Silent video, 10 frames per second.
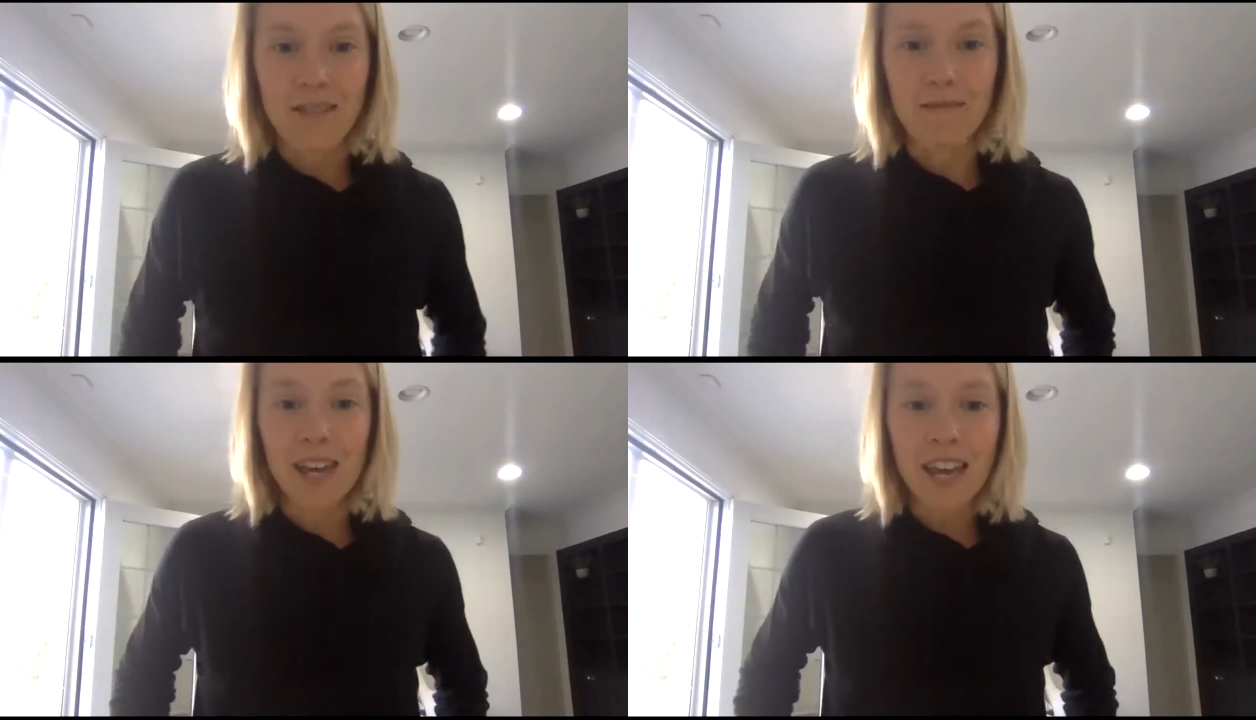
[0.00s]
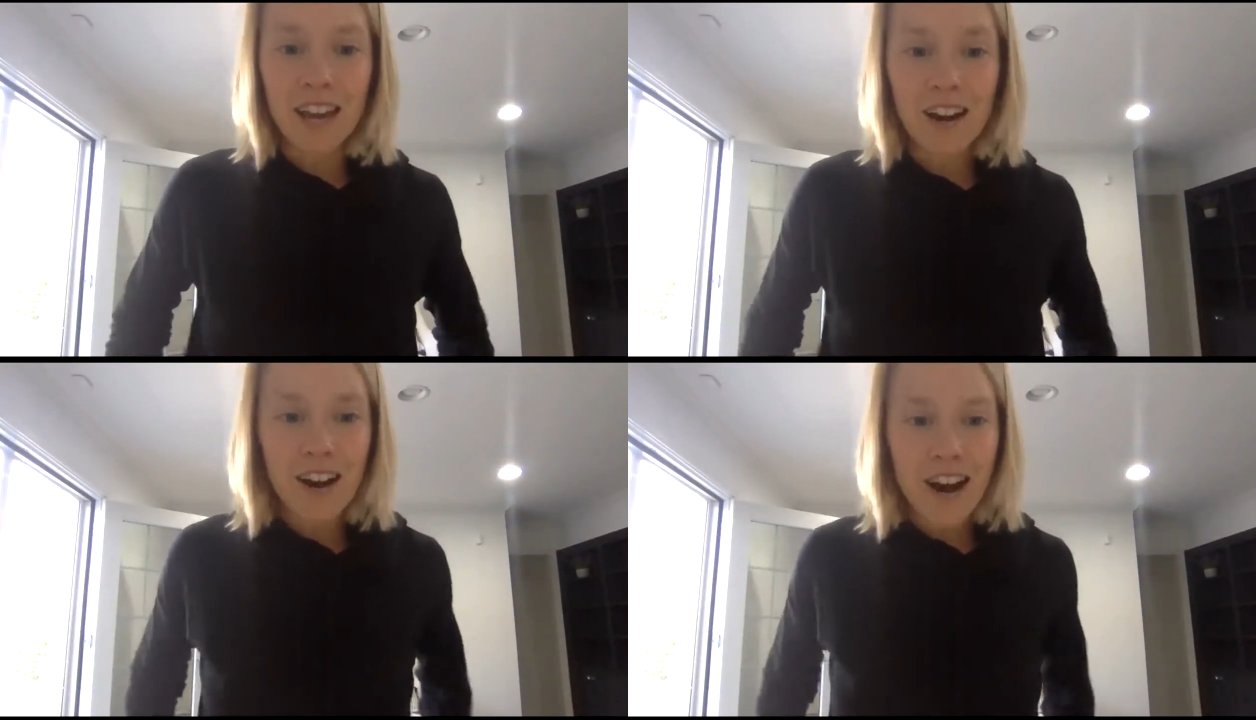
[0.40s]
am
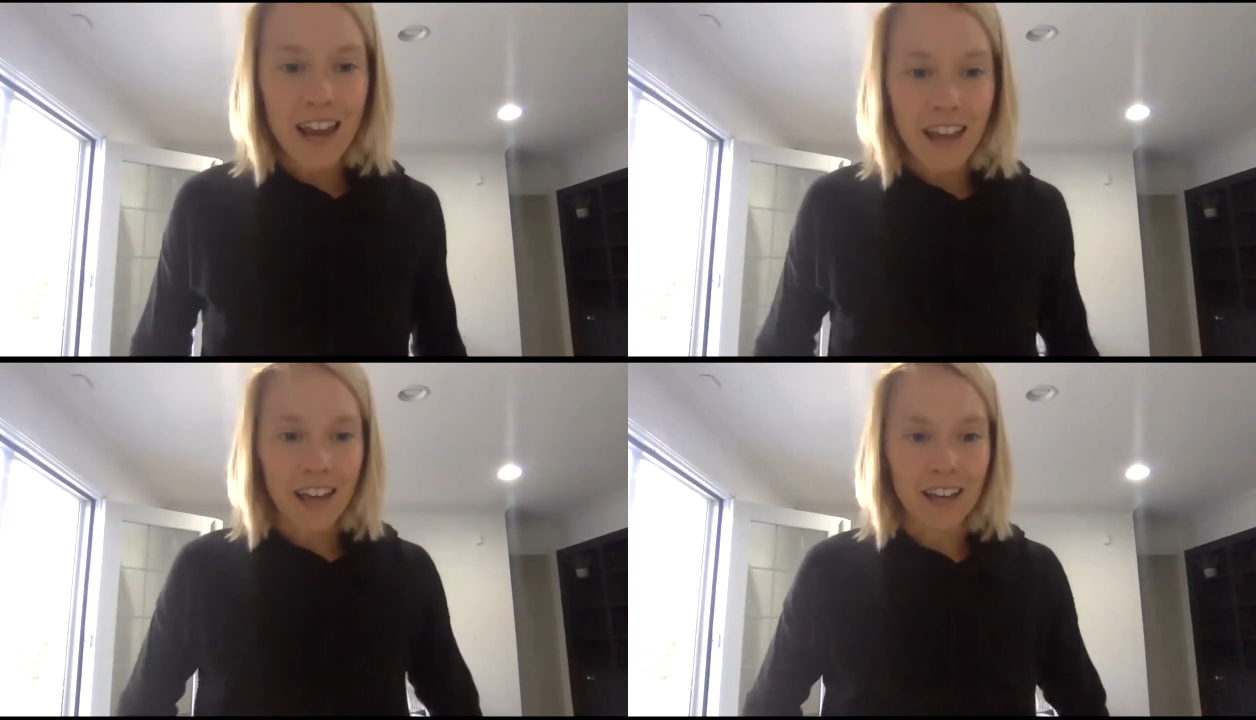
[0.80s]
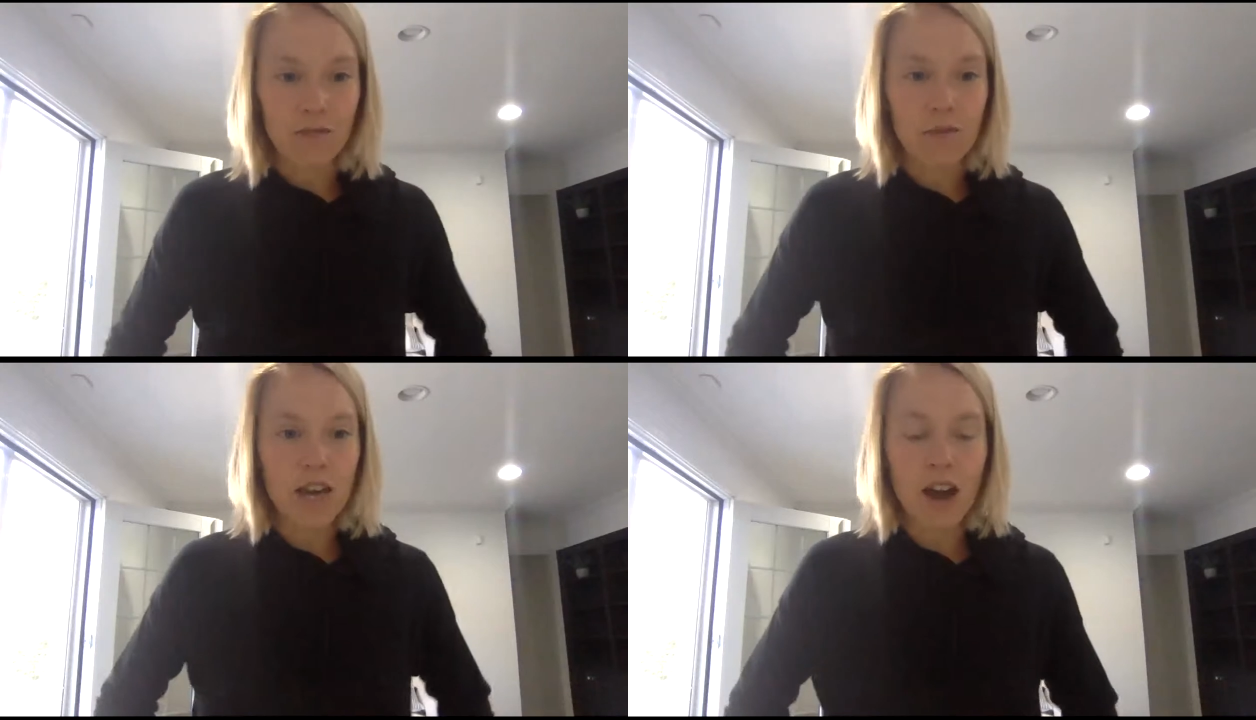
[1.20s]
here
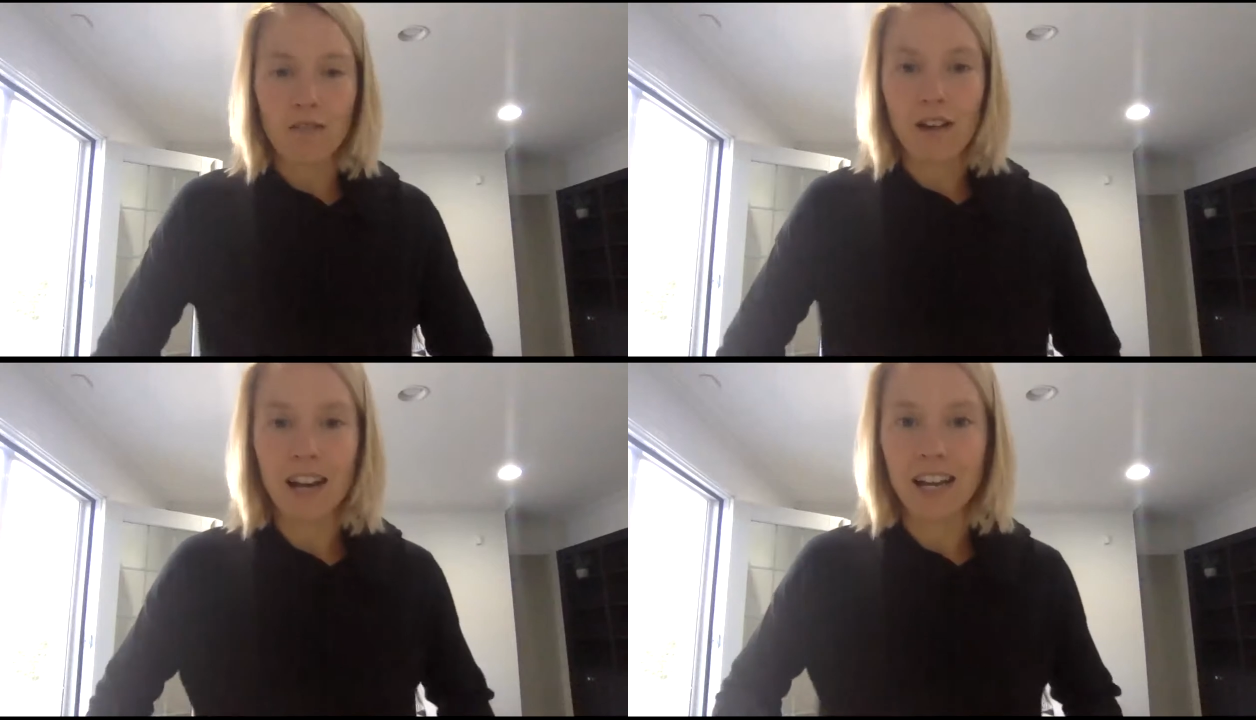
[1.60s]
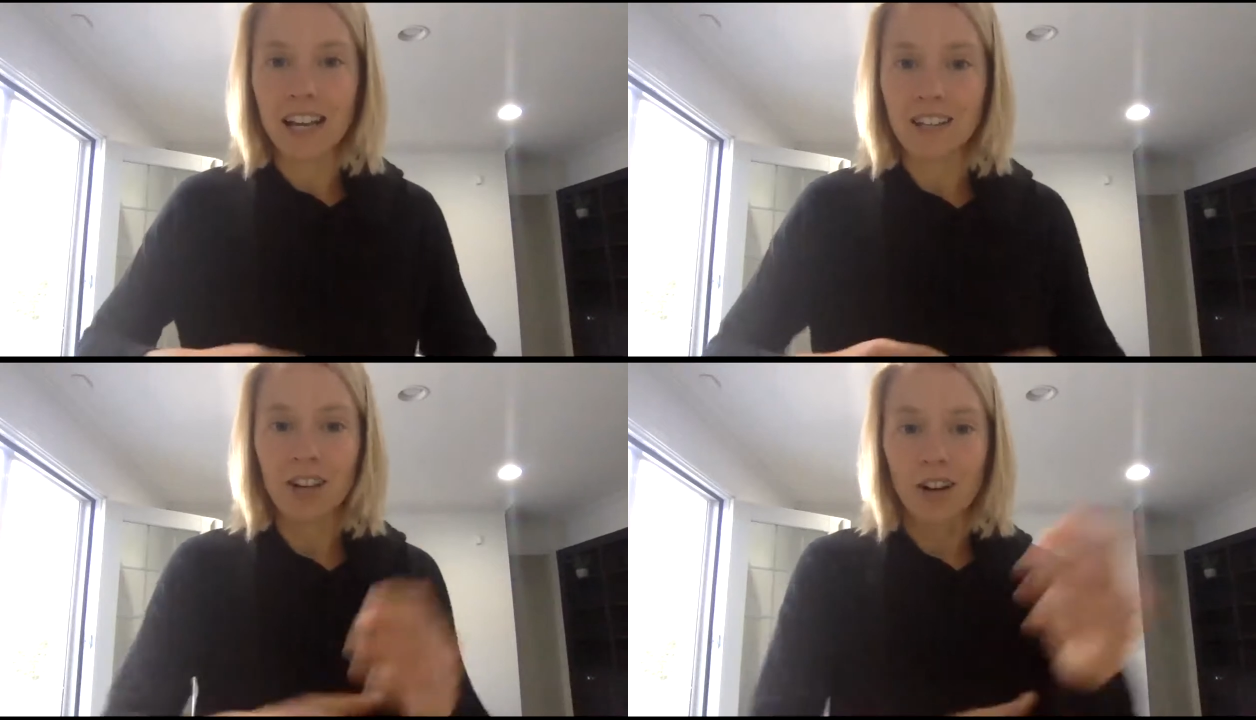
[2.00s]
and we are ready to
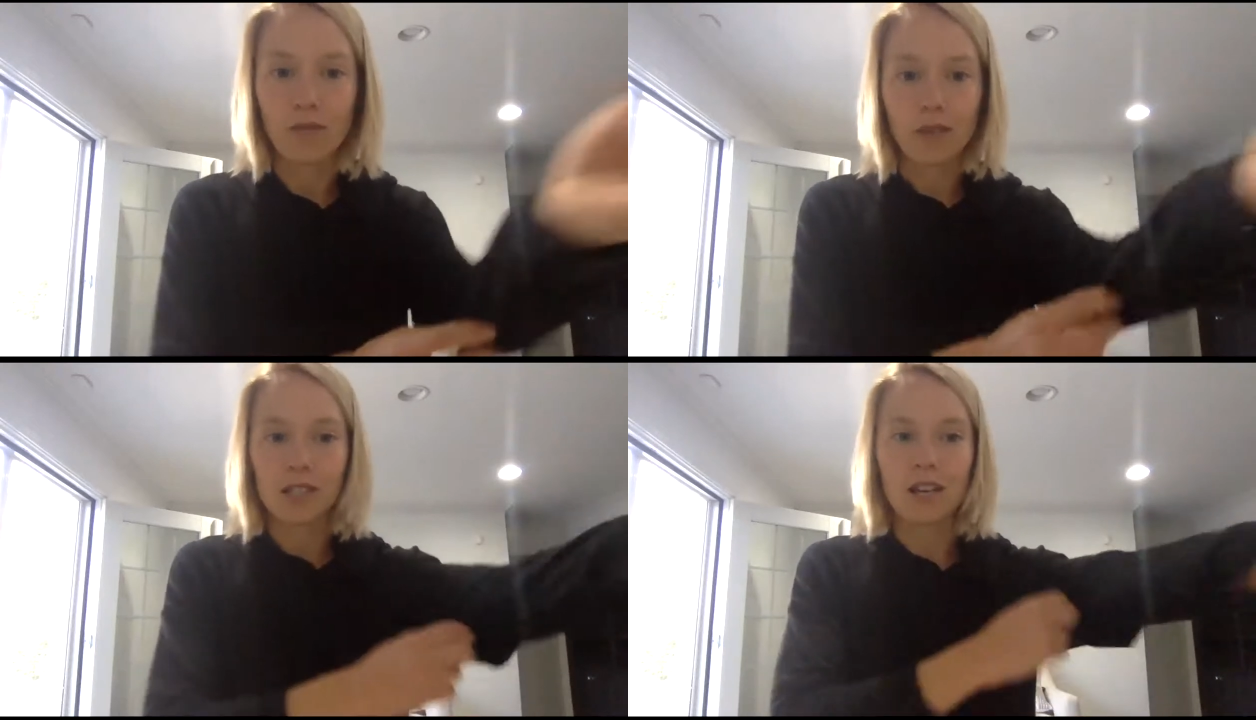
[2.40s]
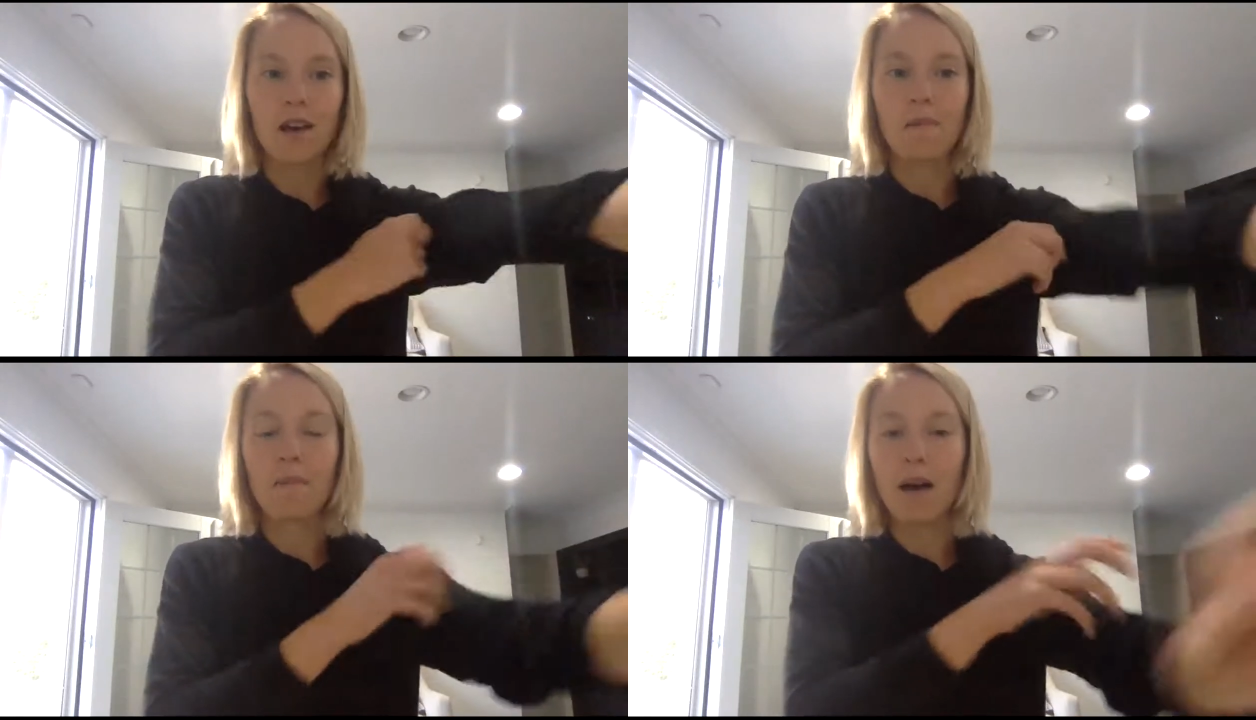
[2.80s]
get started with
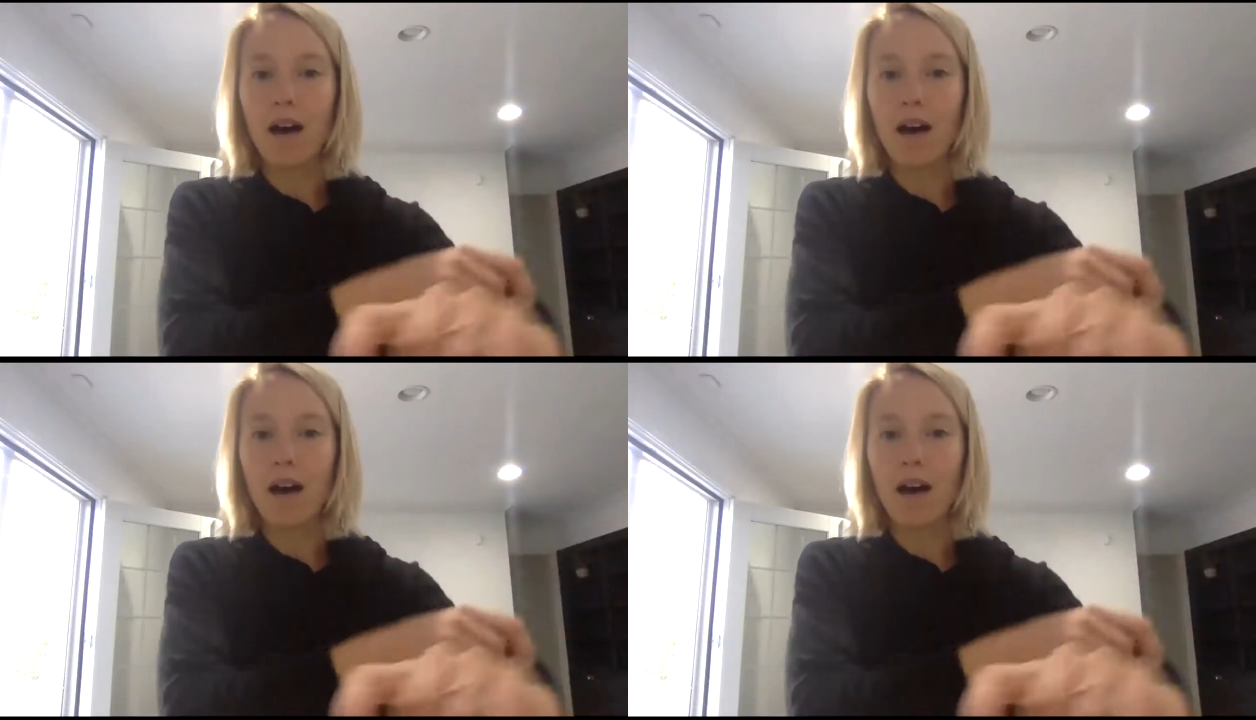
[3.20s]
some